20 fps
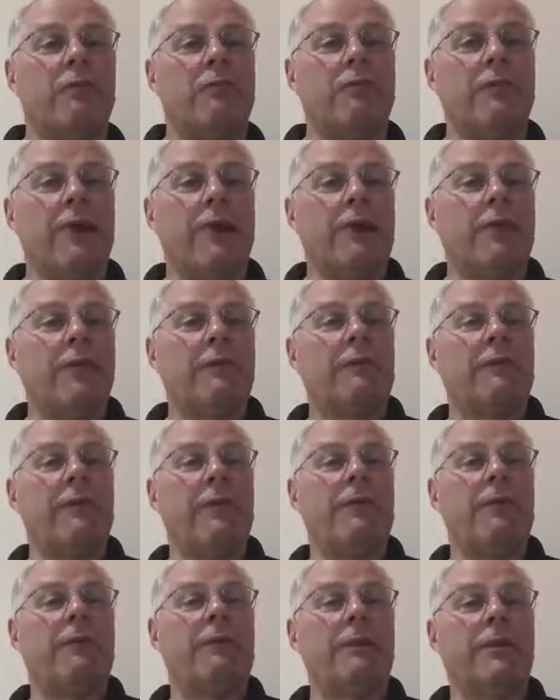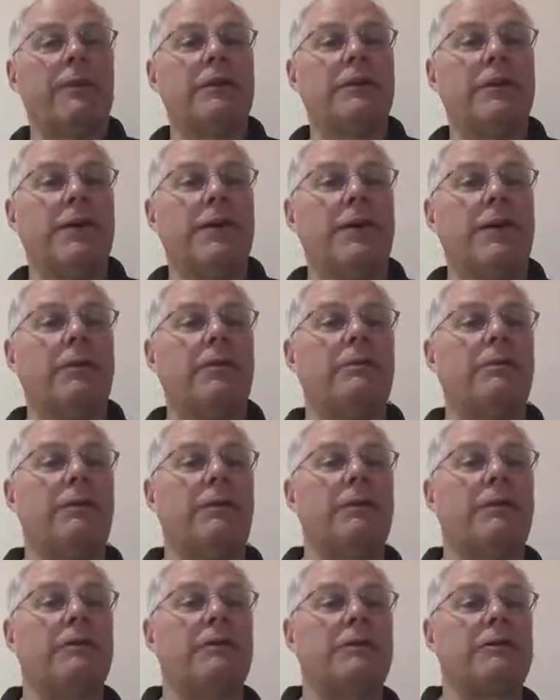Rick very
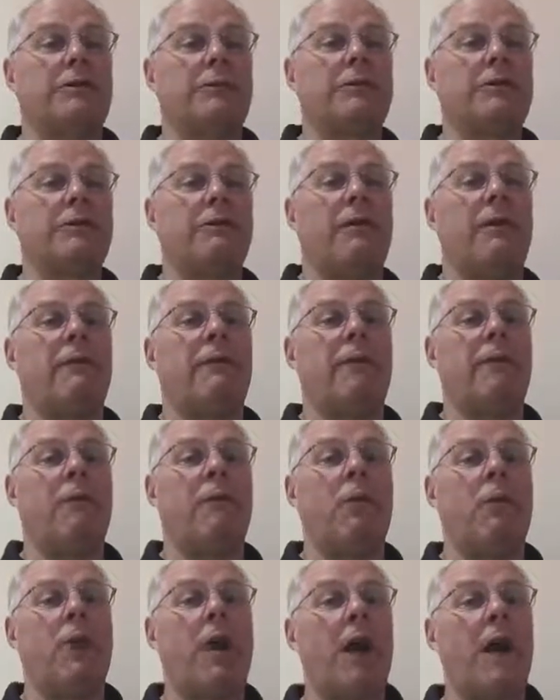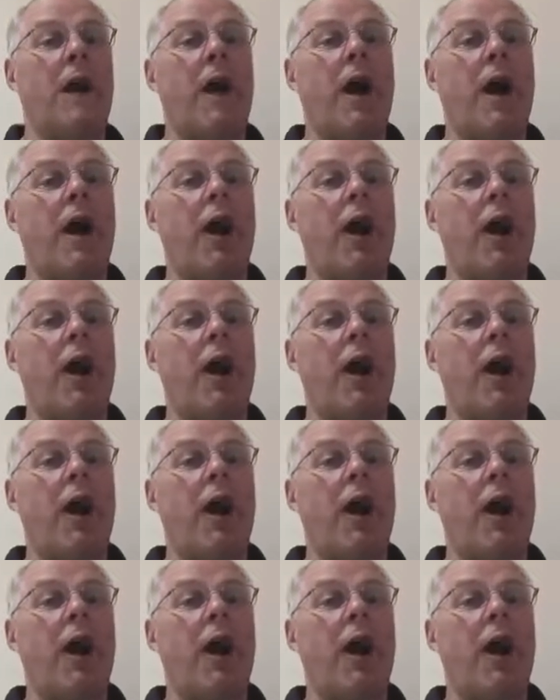often drops them off on the way